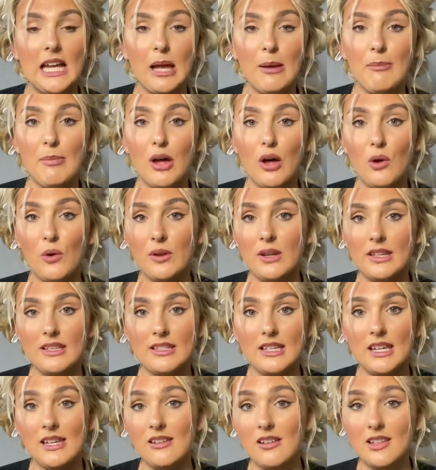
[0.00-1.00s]
but
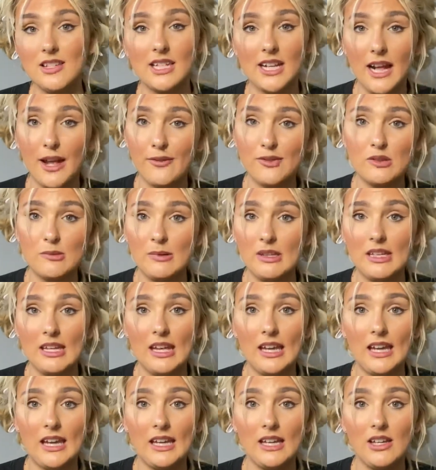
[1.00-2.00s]
honestly it doesn't have to be
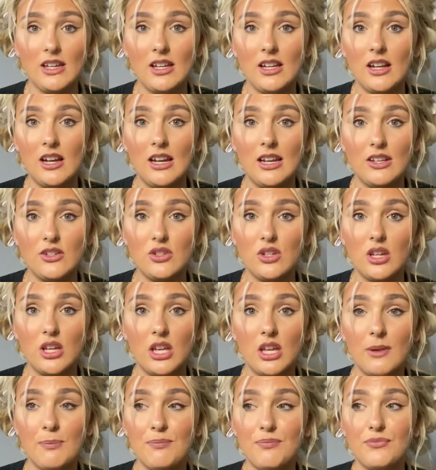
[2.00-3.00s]
neat.
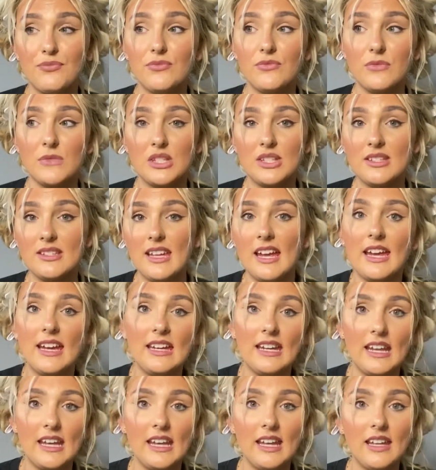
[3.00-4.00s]
Literally
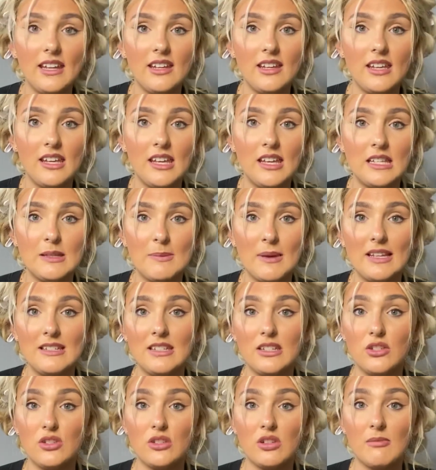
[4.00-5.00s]
setting it is
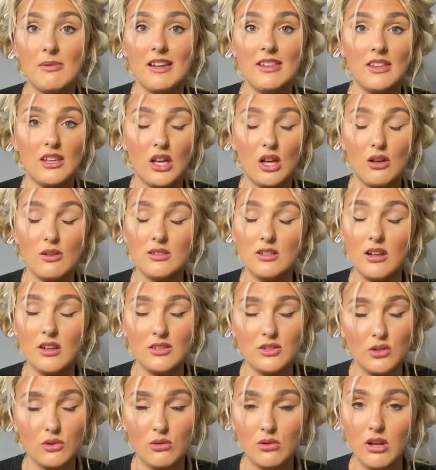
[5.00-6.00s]
basically just going to make the curls
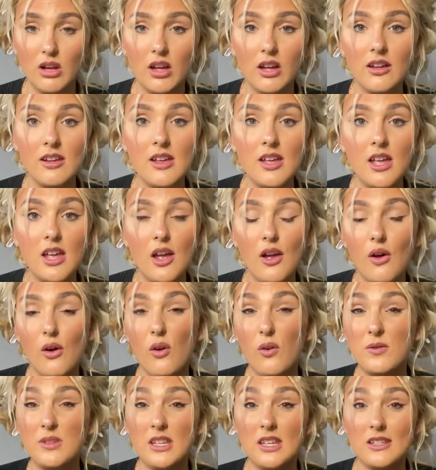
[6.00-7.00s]
last longer.
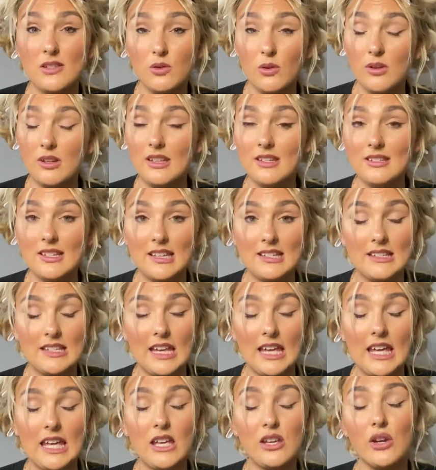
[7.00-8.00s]
Obviously it's not a
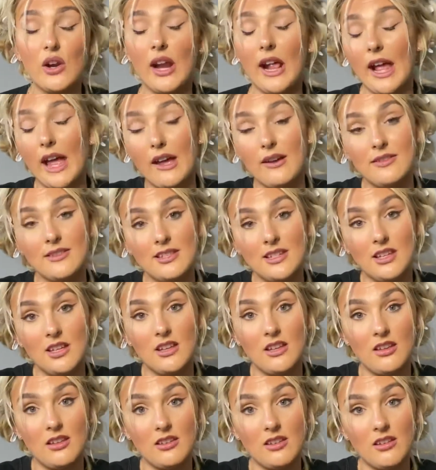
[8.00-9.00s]
necessity, you don't have
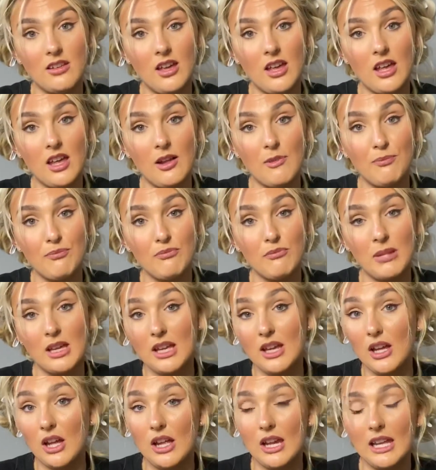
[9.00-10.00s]
to
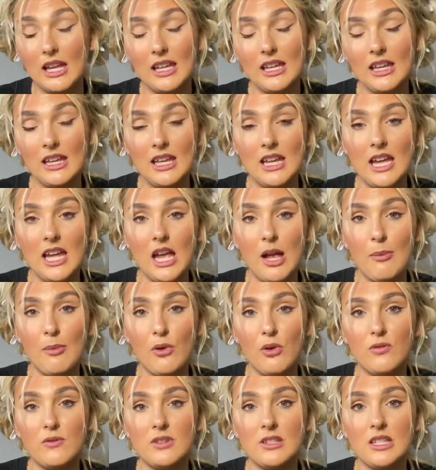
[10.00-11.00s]
pin curl it, but
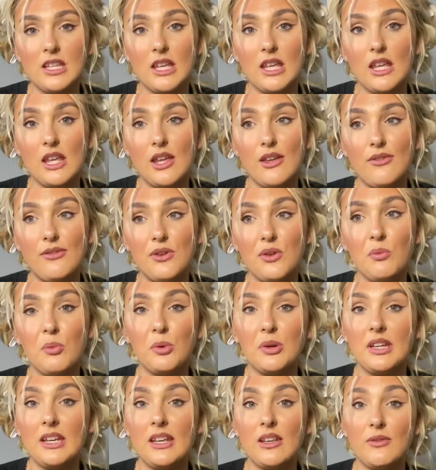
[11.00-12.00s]
obviously if you
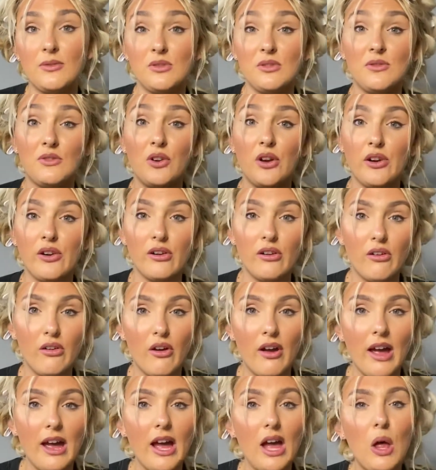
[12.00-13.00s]
want it, if you're going on a
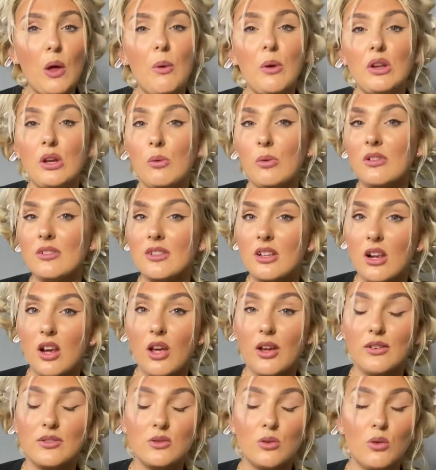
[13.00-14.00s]
night out and you want it to
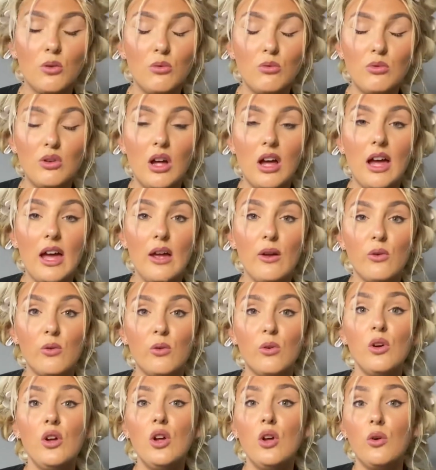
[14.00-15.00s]
last all night,
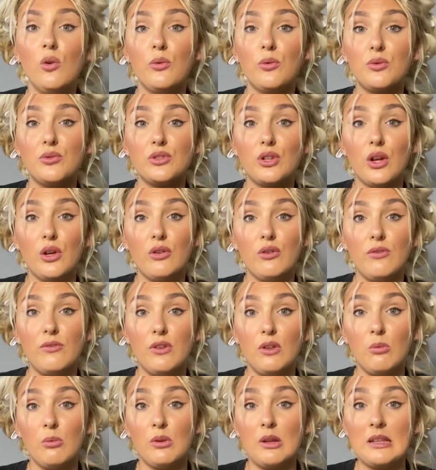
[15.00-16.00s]
or also if
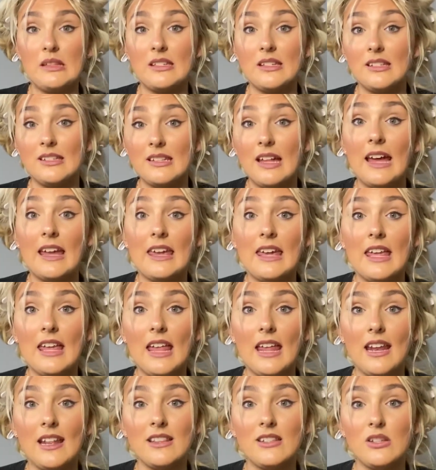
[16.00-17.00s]
you want it to stay
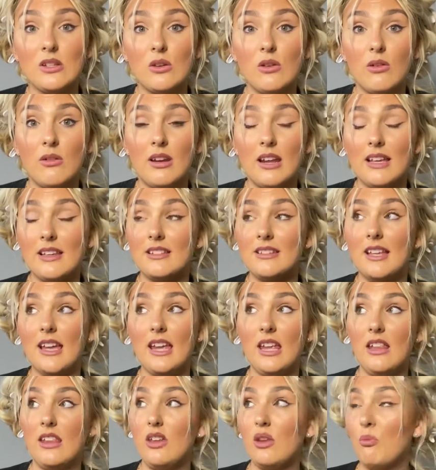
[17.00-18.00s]
in until, let's
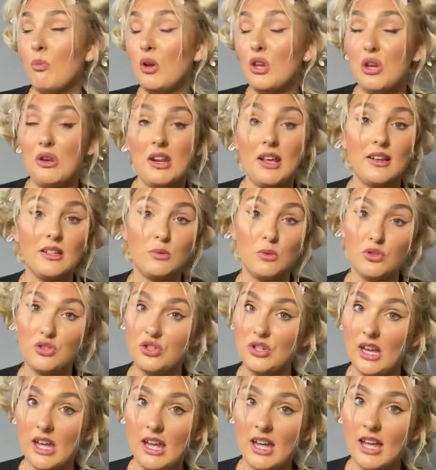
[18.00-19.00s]
say, when you next wash
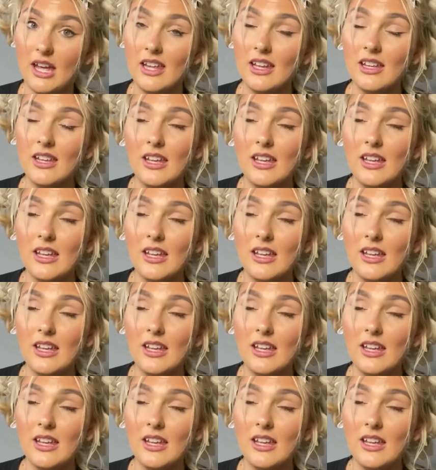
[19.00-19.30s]
your hair,